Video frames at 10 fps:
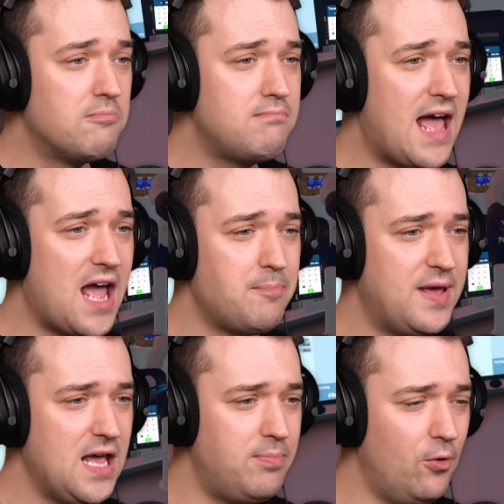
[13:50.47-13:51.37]
Man,
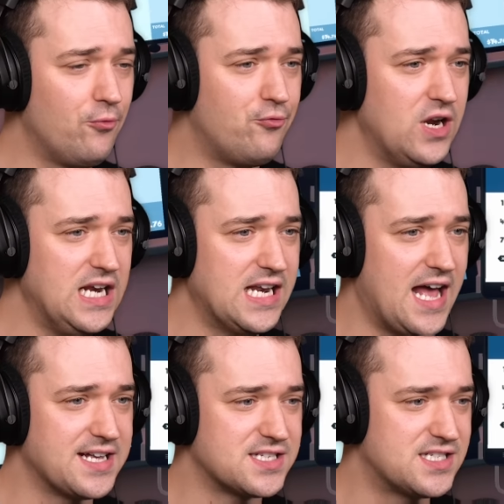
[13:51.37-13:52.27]
people really
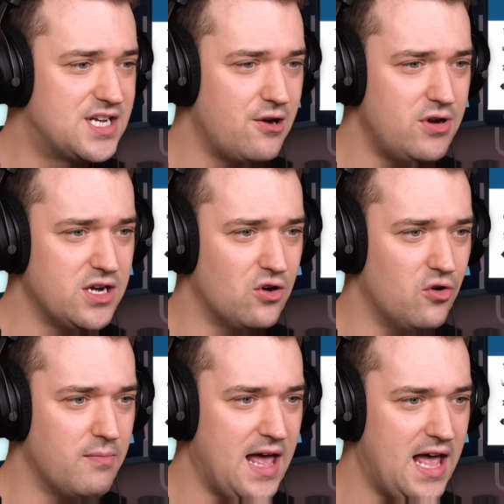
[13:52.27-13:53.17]
like
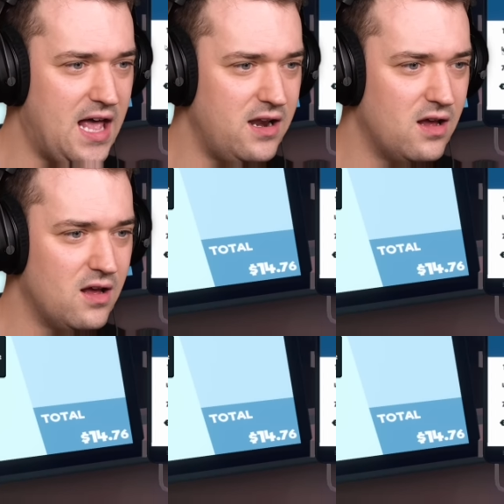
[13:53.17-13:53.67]
cereal, man.